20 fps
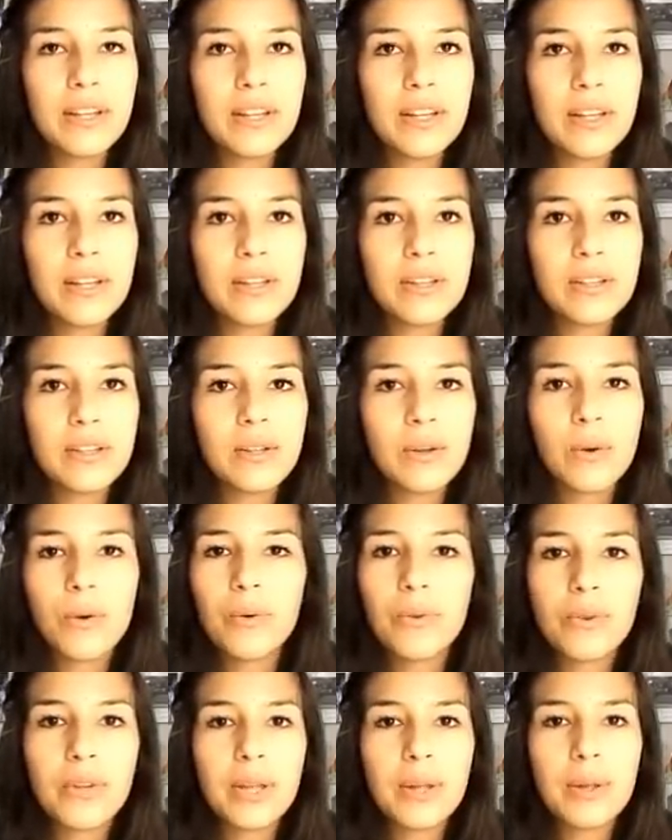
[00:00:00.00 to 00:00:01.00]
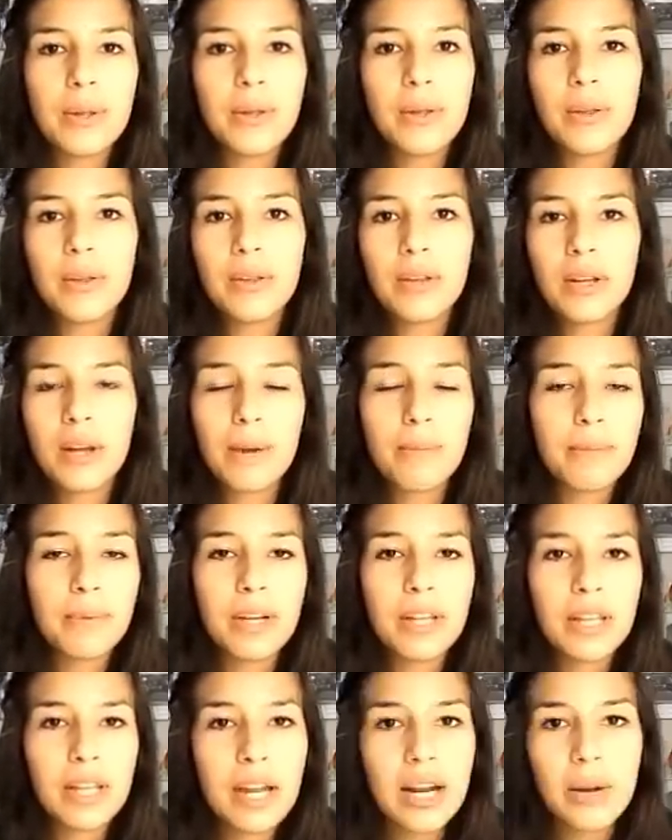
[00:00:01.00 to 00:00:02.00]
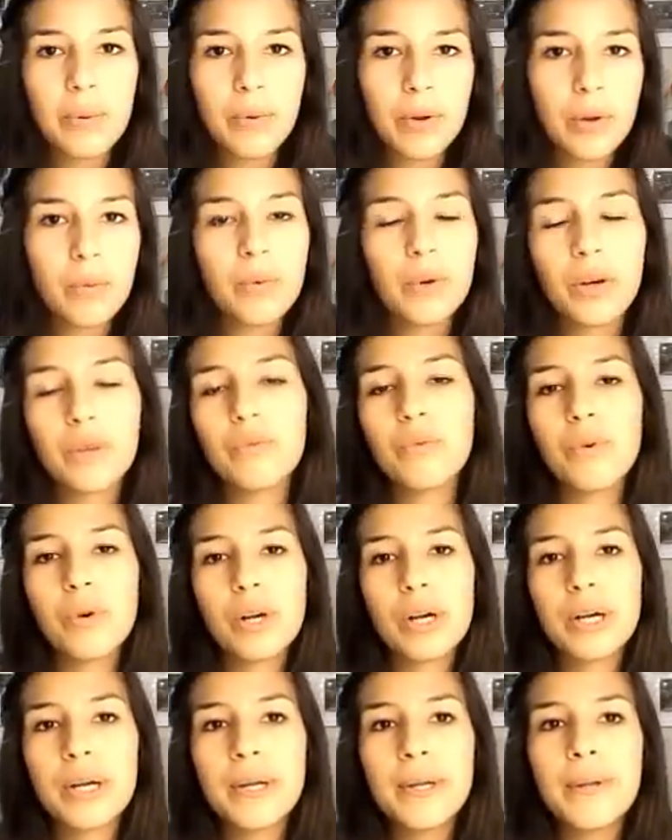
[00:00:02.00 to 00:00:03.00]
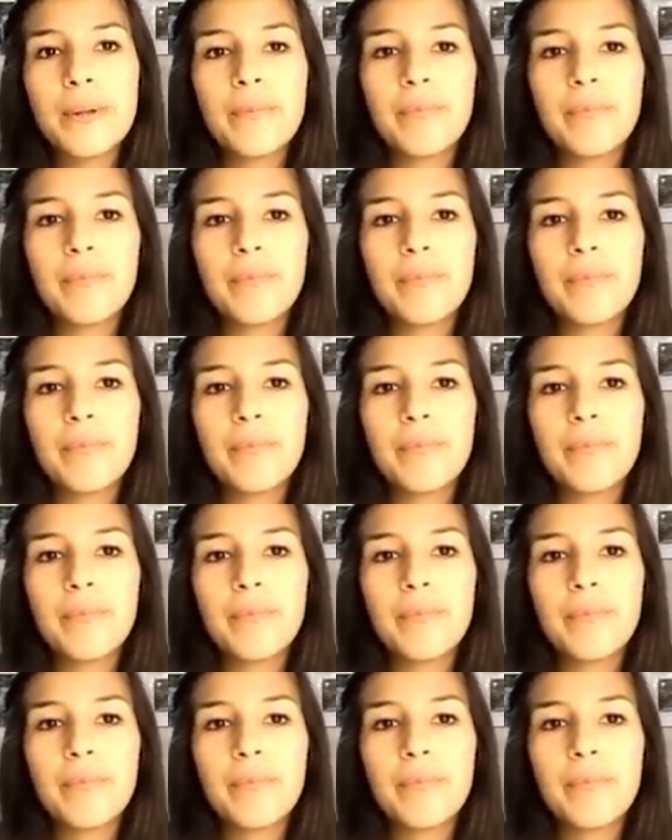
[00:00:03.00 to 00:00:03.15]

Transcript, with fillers: is the only company that I want to work for.